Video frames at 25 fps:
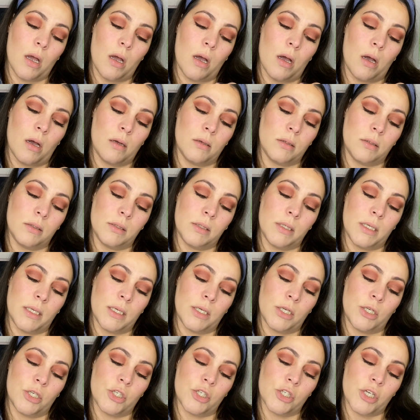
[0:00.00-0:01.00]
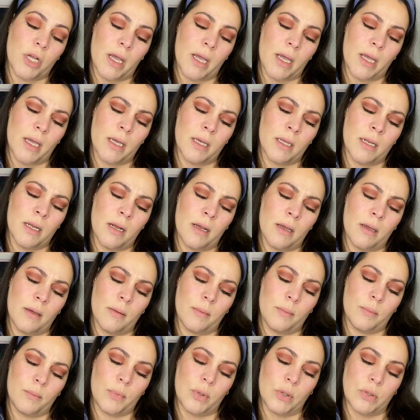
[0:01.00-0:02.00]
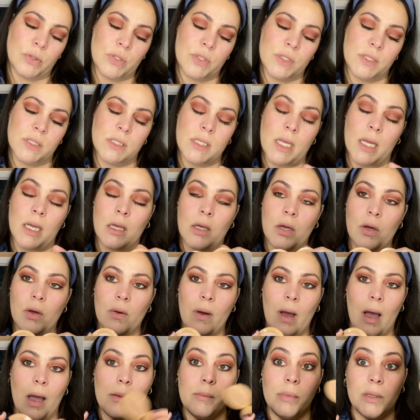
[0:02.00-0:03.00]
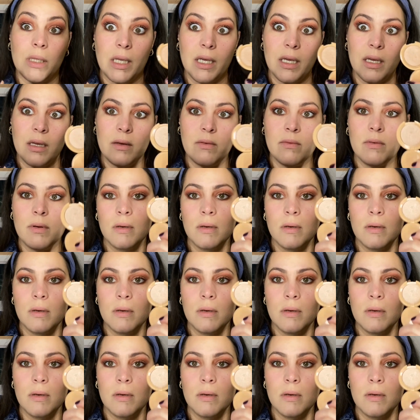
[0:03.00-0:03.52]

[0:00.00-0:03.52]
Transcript: on the shade Prosecco, I believe.